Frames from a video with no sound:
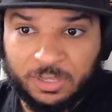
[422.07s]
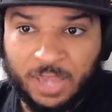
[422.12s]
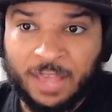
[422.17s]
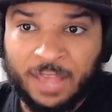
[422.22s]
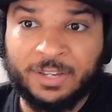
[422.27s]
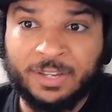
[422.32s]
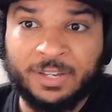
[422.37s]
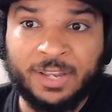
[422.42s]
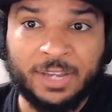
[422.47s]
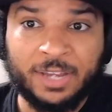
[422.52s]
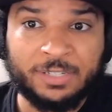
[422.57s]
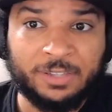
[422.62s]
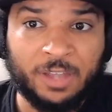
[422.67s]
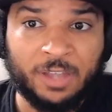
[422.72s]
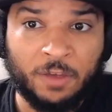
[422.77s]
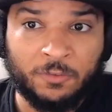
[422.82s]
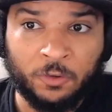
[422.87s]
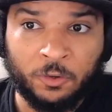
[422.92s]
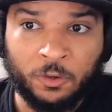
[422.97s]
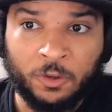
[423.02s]
at the next
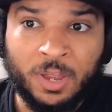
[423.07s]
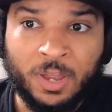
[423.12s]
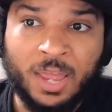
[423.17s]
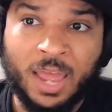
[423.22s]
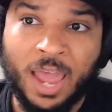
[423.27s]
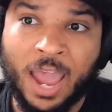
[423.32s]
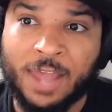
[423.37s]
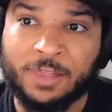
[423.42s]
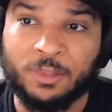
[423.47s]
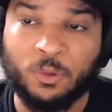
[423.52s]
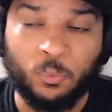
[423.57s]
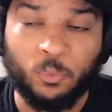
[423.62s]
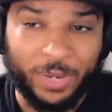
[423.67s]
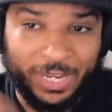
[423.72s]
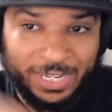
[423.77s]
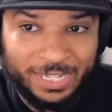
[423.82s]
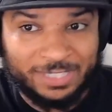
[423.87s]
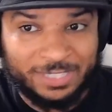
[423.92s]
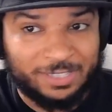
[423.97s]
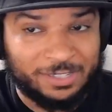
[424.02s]
level. And the
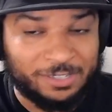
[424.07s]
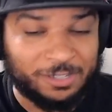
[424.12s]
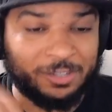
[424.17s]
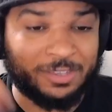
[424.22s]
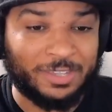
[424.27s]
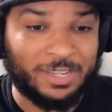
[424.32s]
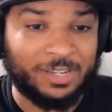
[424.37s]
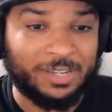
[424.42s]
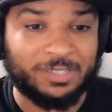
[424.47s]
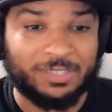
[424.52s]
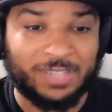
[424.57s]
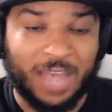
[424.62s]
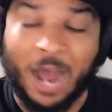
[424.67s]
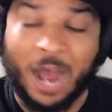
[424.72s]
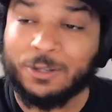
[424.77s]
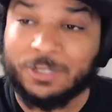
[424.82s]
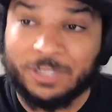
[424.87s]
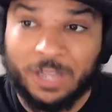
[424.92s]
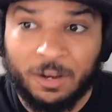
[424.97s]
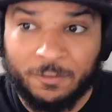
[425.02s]
weaknesses are things
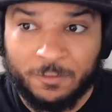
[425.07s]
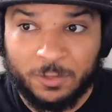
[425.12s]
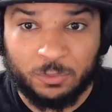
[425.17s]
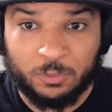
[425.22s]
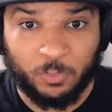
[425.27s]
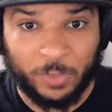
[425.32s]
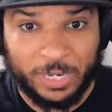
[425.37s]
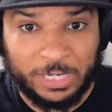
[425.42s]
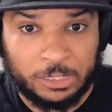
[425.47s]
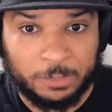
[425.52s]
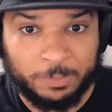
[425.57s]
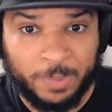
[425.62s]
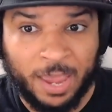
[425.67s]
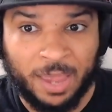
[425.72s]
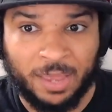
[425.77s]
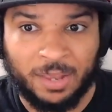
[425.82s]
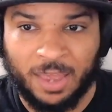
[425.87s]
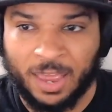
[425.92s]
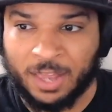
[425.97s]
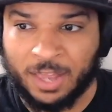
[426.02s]
outside of his
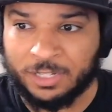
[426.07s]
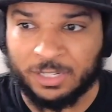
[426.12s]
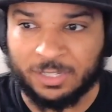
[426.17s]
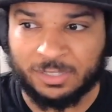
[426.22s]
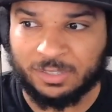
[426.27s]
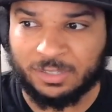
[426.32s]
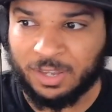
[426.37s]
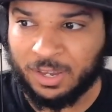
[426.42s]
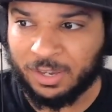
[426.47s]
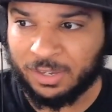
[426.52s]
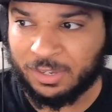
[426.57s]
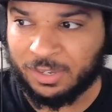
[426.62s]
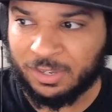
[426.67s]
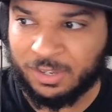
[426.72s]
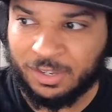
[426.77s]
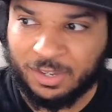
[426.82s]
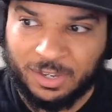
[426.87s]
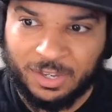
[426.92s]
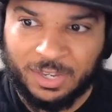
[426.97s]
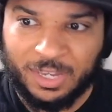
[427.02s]
wingspan and just like
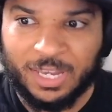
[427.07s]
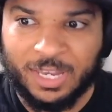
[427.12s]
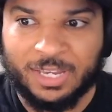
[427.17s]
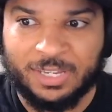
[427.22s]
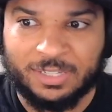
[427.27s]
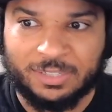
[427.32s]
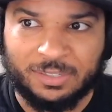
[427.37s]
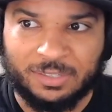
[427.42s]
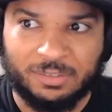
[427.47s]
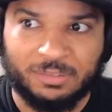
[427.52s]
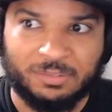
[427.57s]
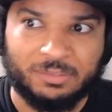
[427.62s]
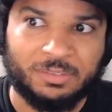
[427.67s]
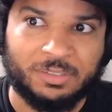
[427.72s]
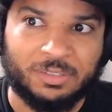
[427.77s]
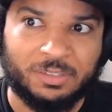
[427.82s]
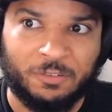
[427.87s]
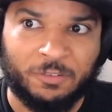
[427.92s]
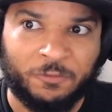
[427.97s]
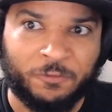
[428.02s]
his
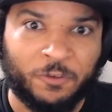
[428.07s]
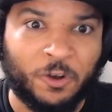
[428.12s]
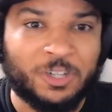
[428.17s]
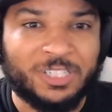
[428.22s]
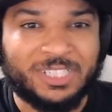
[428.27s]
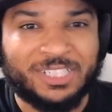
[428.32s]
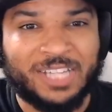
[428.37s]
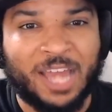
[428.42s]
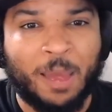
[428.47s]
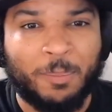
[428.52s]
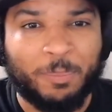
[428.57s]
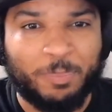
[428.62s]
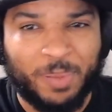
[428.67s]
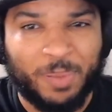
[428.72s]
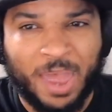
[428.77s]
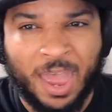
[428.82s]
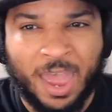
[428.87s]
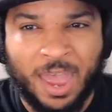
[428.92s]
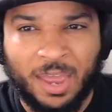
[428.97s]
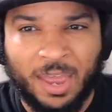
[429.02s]
first
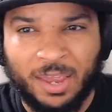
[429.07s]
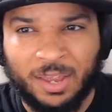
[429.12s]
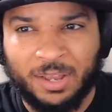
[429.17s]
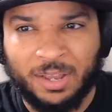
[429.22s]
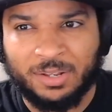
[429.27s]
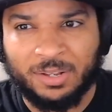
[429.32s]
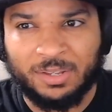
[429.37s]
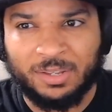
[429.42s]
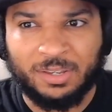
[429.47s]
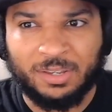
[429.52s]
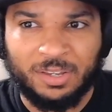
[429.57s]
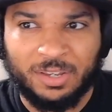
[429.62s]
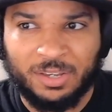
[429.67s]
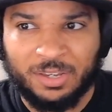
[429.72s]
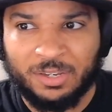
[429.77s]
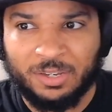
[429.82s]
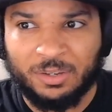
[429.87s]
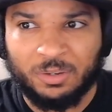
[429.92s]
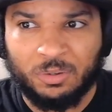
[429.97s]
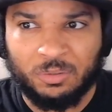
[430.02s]
step and
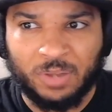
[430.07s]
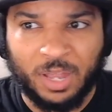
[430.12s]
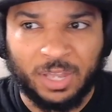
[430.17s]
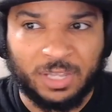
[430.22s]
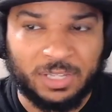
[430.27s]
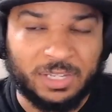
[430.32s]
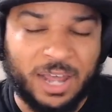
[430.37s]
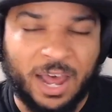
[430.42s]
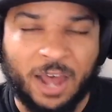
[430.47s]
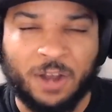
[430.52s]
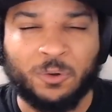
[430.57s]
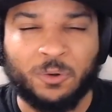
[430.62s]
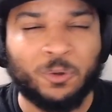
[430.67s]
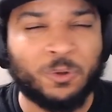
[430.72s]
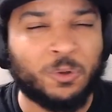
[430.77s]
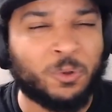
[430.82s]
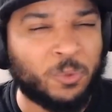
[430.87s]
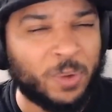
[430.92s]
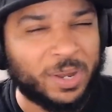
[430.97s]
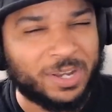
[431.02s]
like
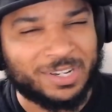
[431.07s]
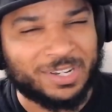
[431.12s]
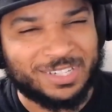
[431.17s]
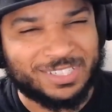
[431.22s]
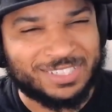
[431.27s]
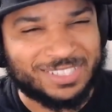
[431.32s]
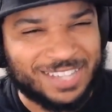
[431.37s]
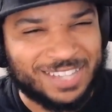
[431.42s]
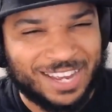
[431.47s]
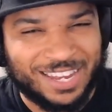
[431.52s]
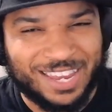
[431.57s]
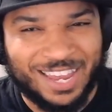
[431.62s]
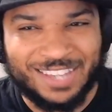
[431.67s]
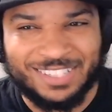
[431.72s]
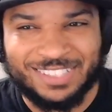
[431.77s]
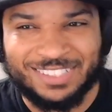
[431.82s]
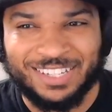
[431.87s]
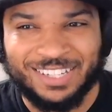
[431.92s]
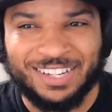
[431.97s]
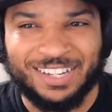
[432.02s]
lateral quickness, I
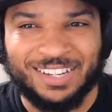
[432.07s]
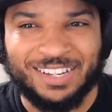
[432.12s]
guess.